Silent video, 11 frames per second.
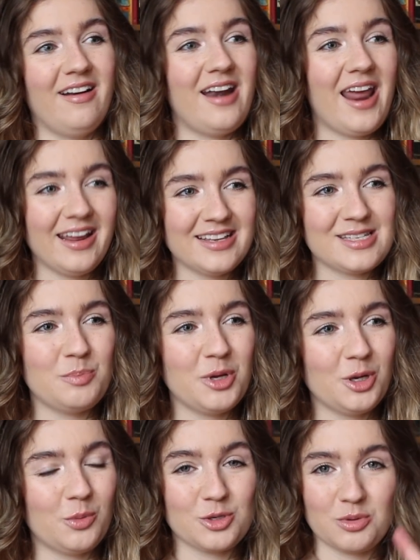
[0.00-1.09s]
next
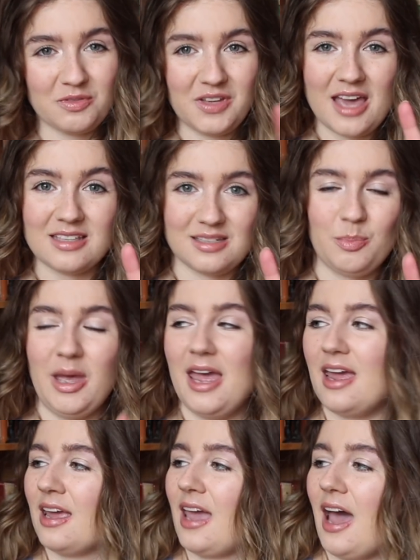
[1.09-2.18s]
book, which we've yet to pick,